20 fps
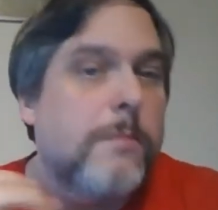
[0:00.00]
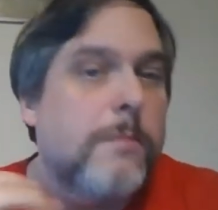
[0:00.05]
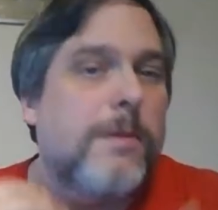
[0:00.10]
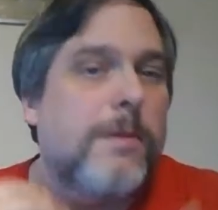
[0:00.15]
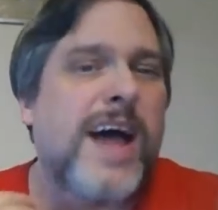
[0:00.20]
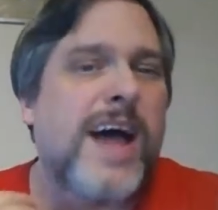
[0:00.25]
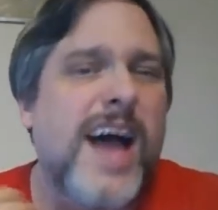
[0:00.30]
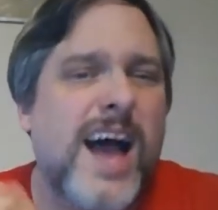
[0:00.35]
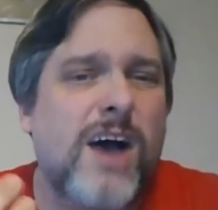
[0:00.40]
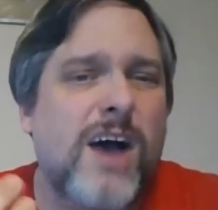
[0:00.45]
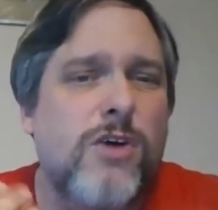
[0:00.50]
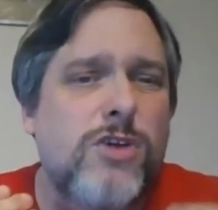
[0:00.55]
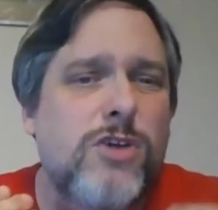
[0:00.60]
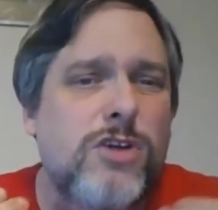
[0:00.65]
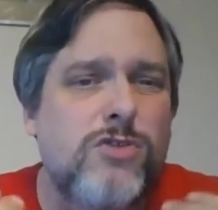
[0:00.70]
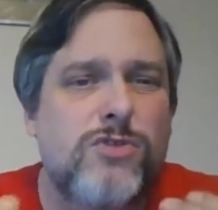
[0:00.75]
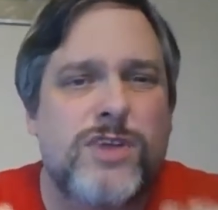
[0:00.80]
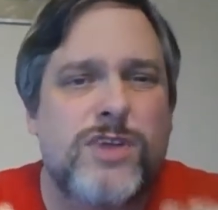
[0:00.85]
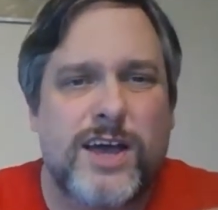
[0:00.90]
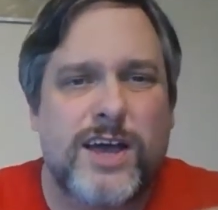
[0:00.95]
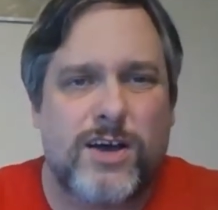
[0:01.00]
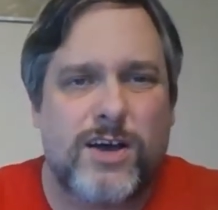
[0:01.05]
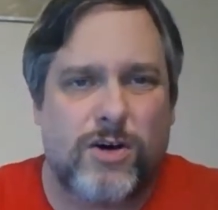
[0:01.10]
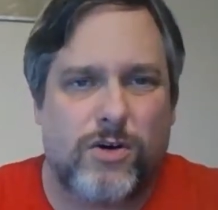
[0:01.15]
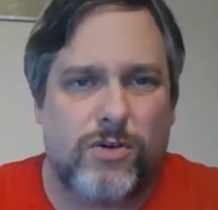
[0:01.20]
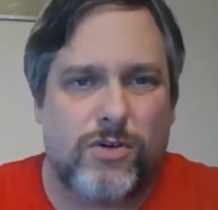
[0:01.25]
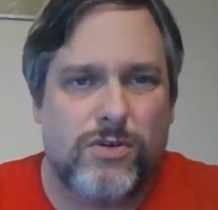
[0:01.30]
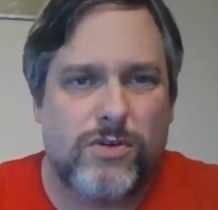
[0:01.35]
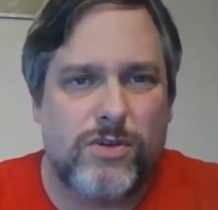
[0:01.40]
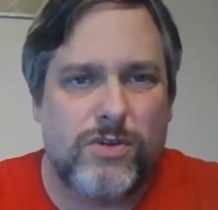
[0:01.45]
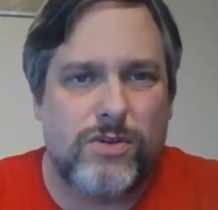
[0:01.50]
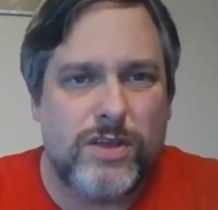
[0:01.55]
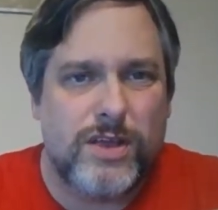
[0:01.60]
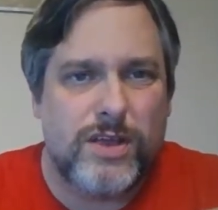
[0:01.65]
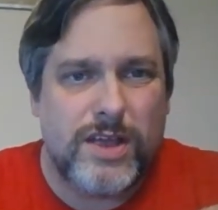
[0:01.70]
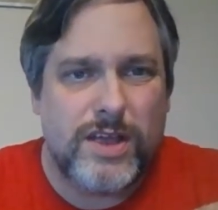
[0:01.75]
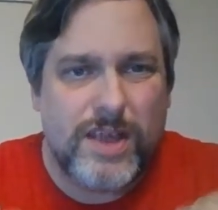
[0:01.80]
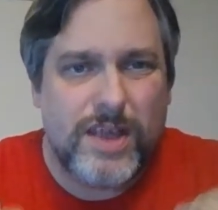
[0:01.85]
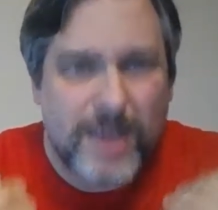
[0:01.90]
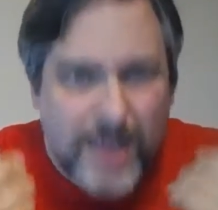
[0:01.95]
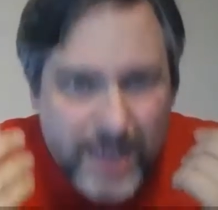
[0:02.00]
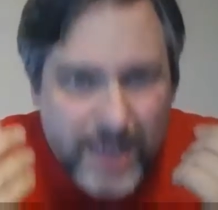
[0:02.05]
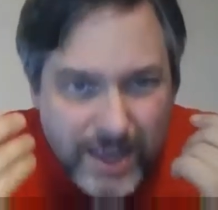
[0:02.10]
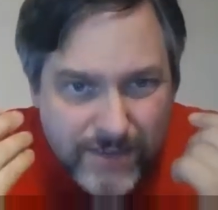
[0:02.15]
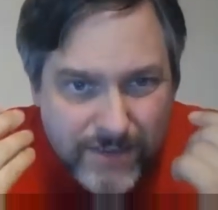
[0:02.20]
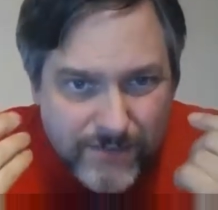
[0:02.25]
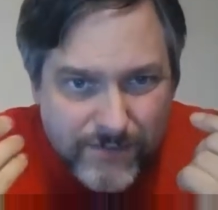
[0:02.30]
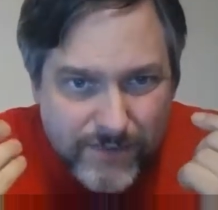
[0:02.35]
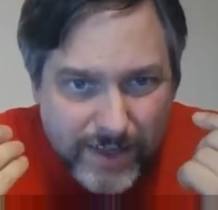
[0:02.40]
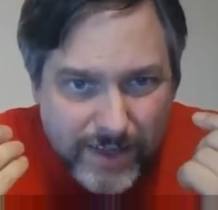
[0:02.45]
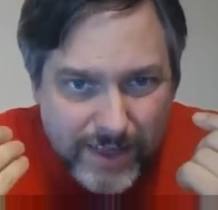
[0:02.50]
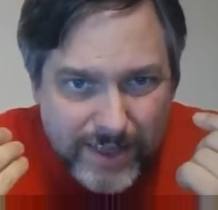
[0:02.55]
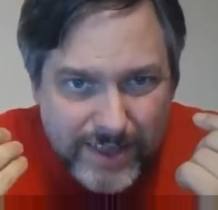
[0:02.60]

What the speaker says: But how do you tell? If